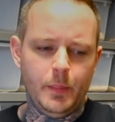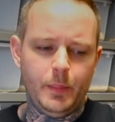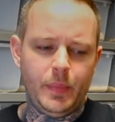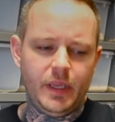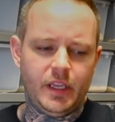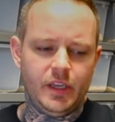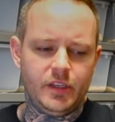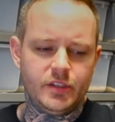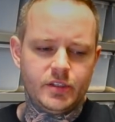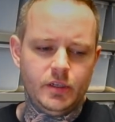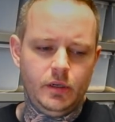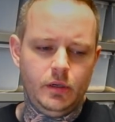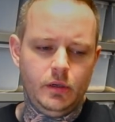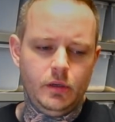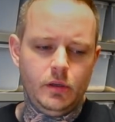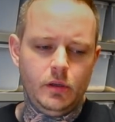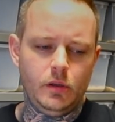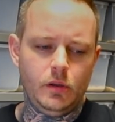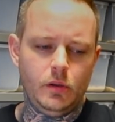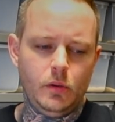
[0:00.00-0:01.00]
because
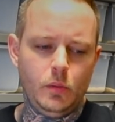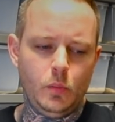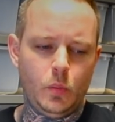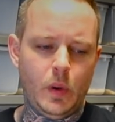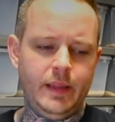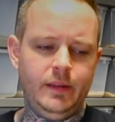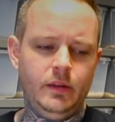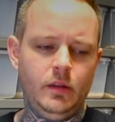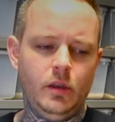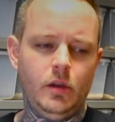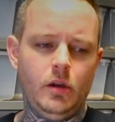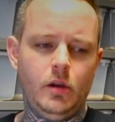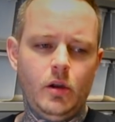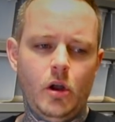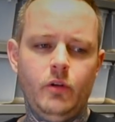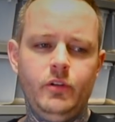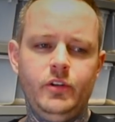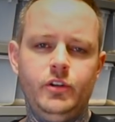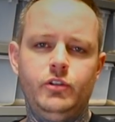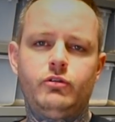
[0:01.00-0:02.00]
when
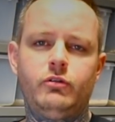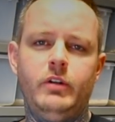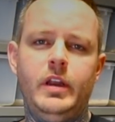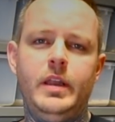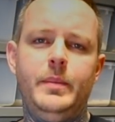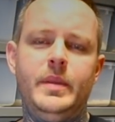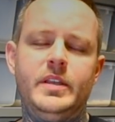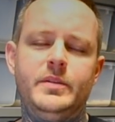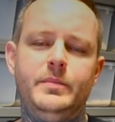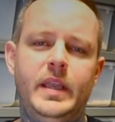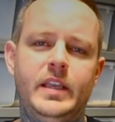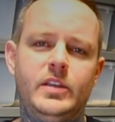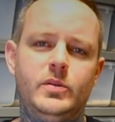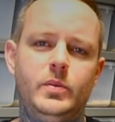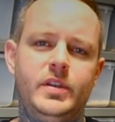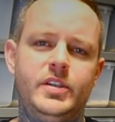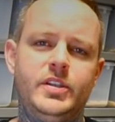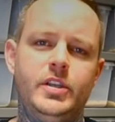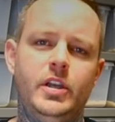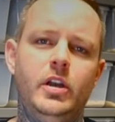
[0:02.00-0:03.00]
Orange Dream is mixed
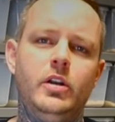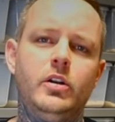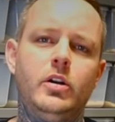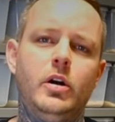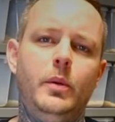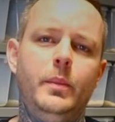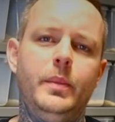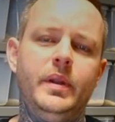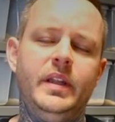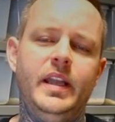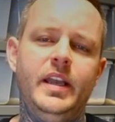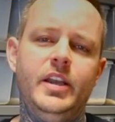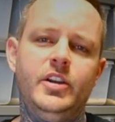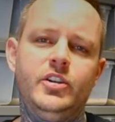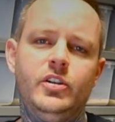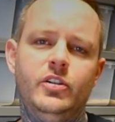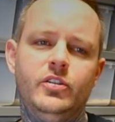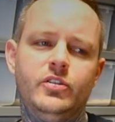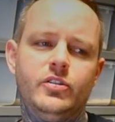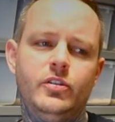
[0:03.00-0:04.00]
with certain
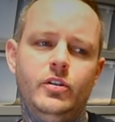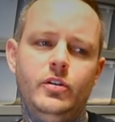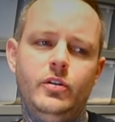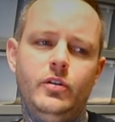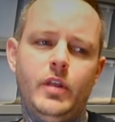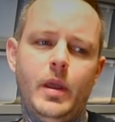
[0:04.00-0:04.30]
combinations,